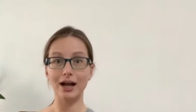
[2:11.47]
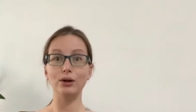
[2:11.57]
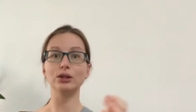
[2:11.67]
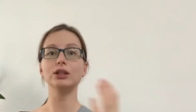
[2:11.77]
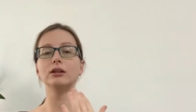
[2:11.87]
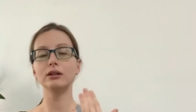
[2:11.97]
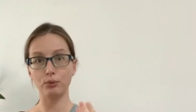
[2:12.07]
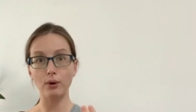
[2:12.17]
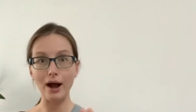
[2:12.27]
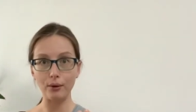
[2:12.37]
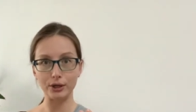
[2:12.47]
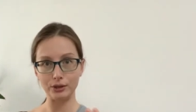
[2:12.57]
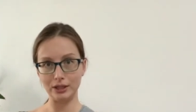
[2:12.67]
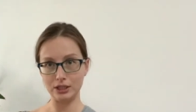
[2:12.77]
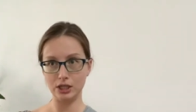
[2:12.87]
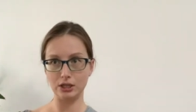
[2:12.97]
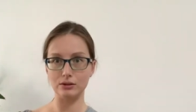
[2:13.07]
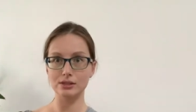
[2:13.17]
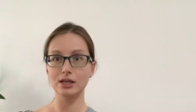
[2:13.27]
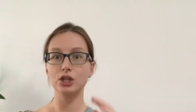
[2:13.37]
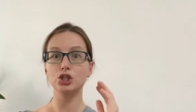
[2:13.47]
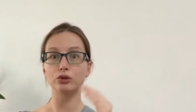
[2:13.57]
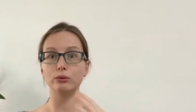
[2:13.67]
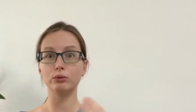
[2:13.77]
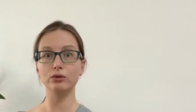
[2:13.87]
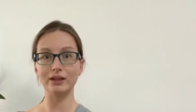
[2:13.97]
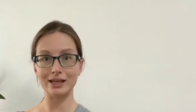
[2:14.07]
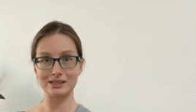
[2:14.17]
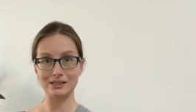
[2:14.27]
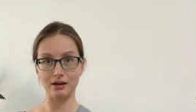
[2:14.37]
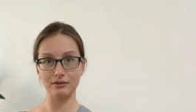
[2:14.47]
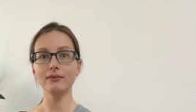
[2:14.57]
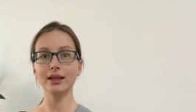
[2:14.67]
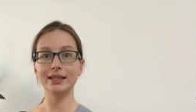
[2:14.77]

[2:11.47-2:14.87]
how little power you need to use to remove that stuff.